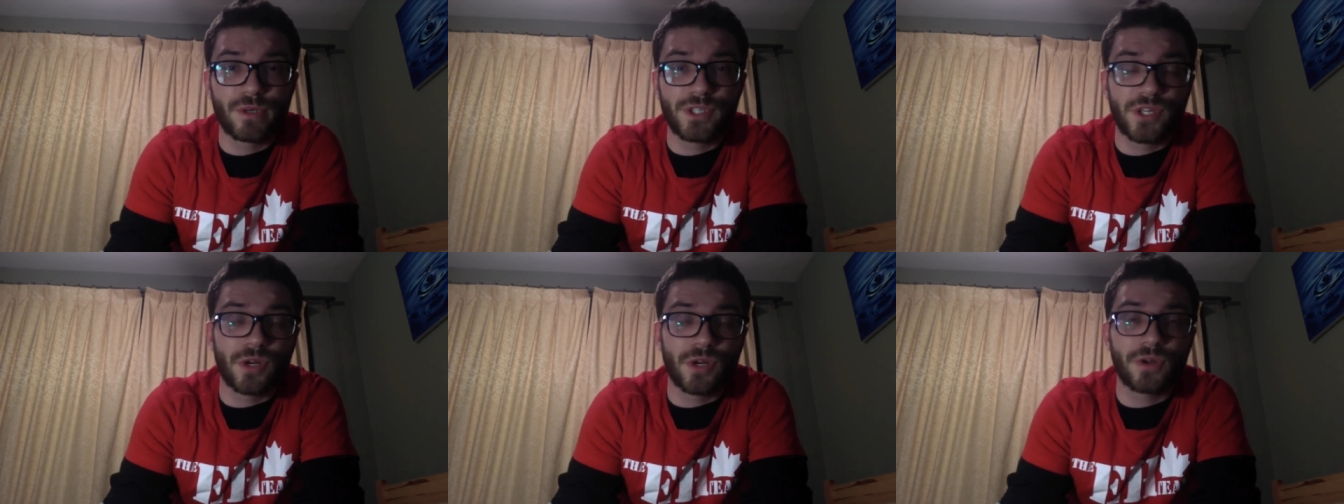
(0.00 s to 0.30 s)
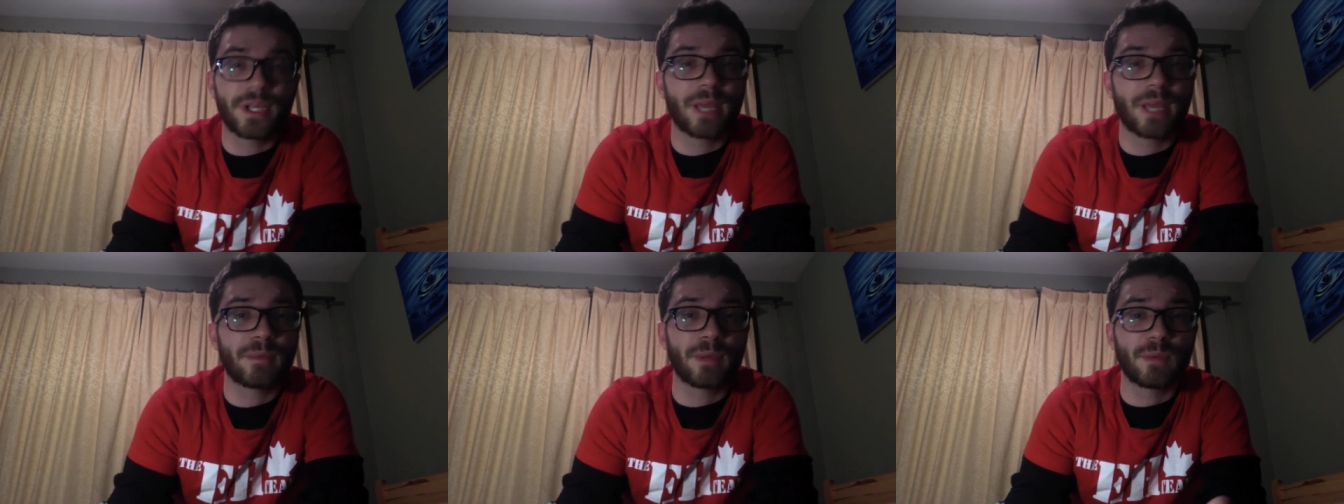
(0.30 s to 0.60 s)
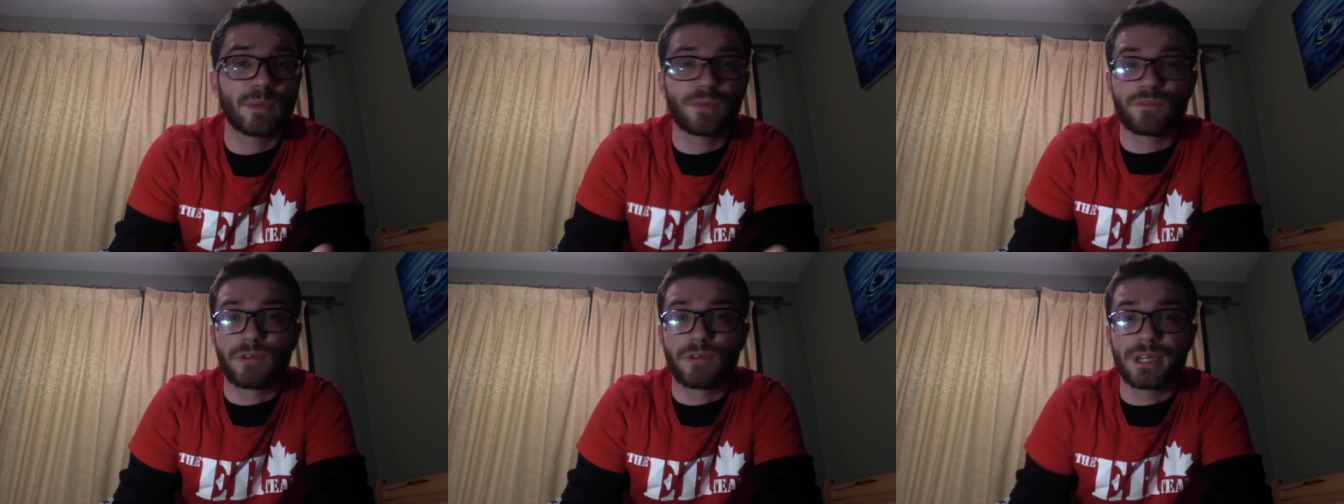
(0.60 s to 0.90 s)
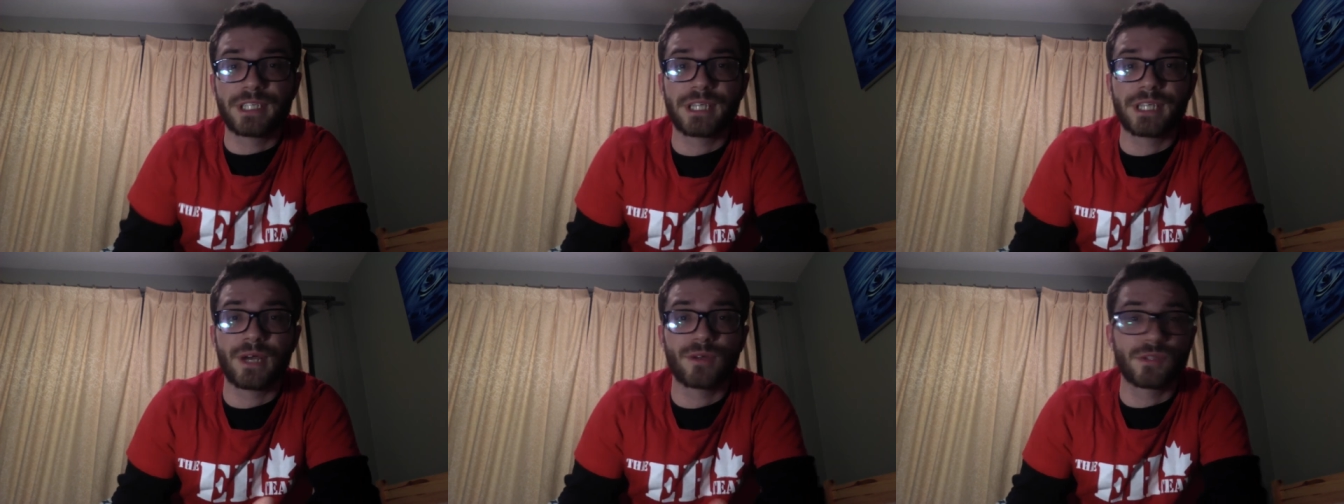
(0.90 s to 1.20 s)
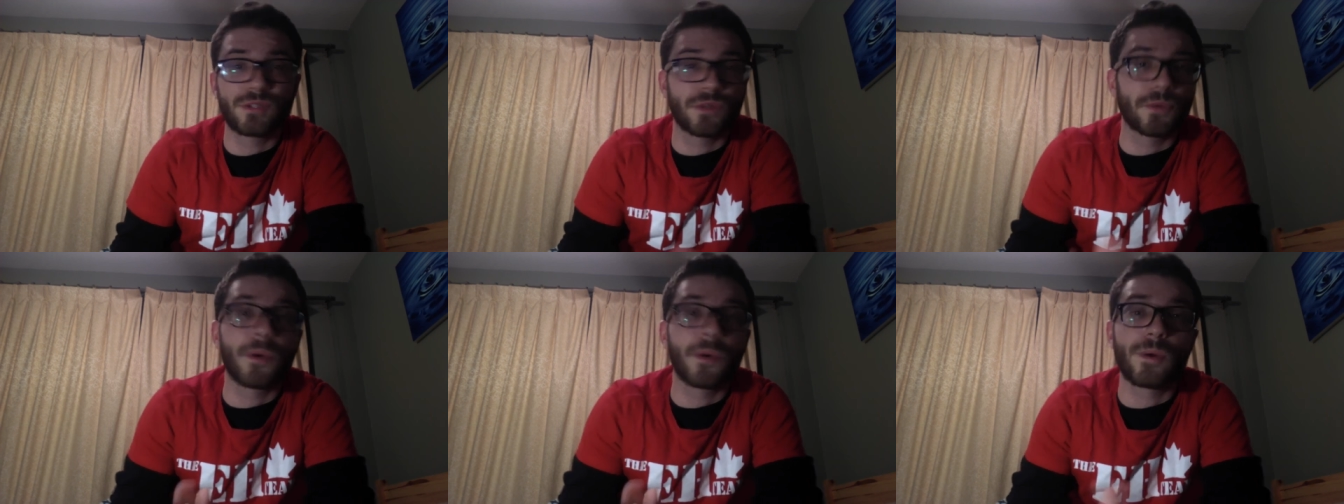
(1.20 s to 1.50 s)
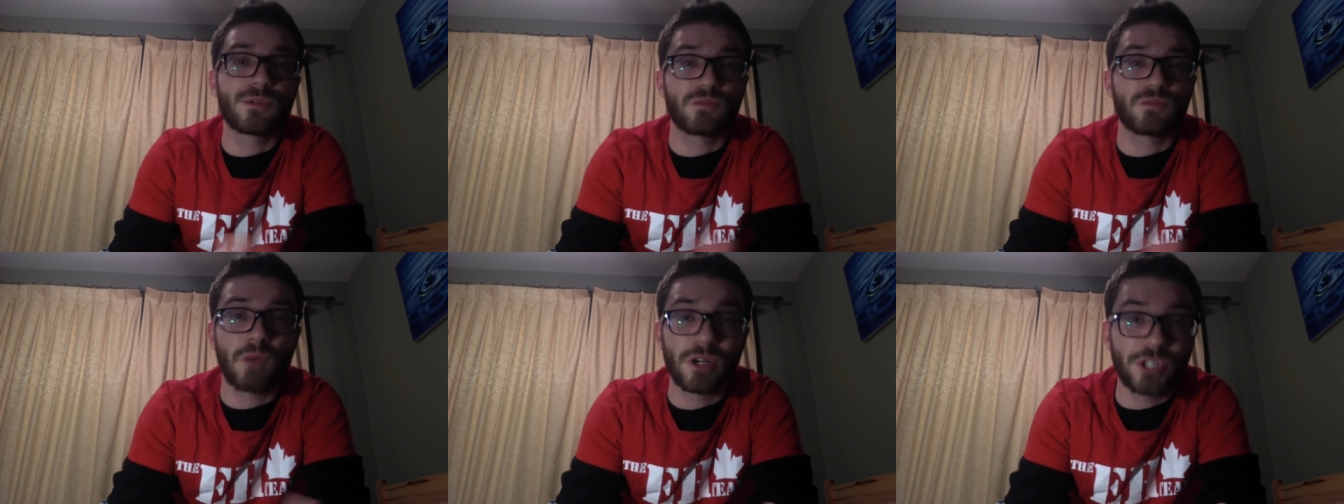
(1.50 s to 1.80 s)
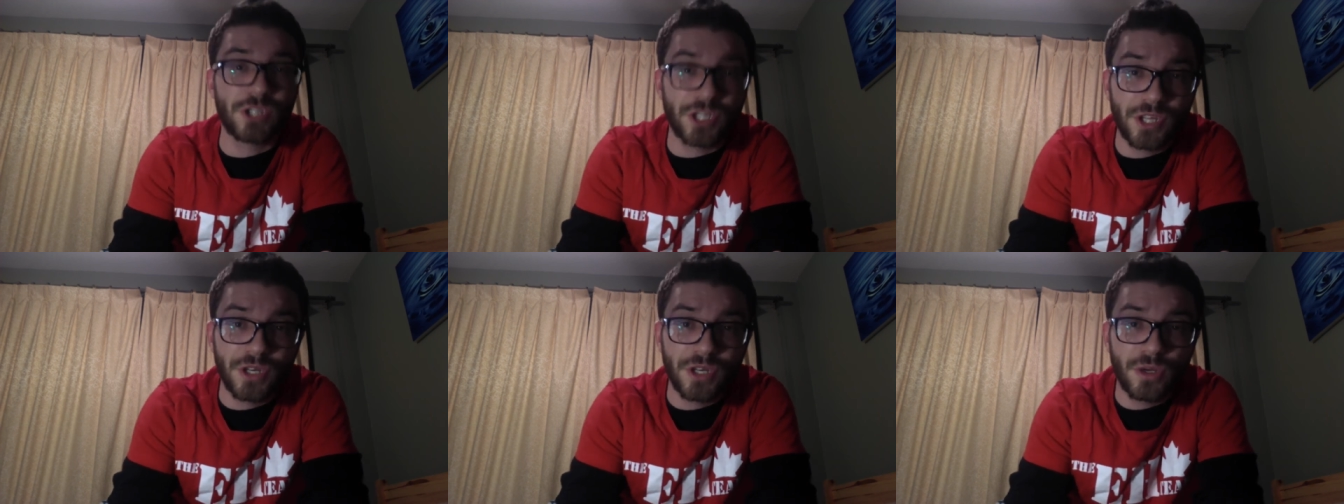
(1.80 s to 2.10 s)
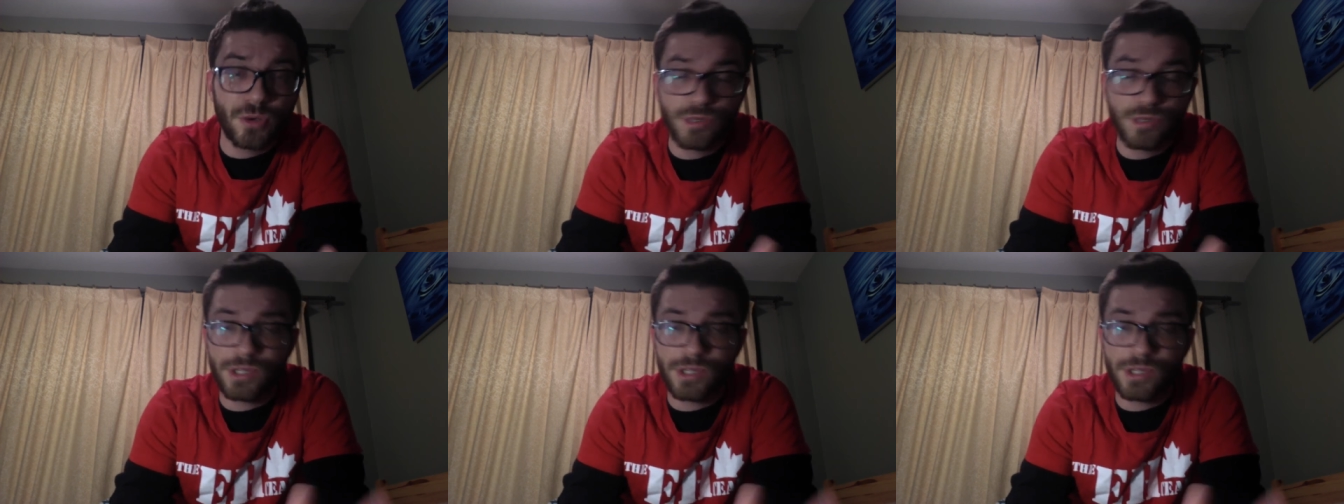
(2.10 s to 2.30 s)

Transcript: You know, you get people freaked out, so they're always watching the news.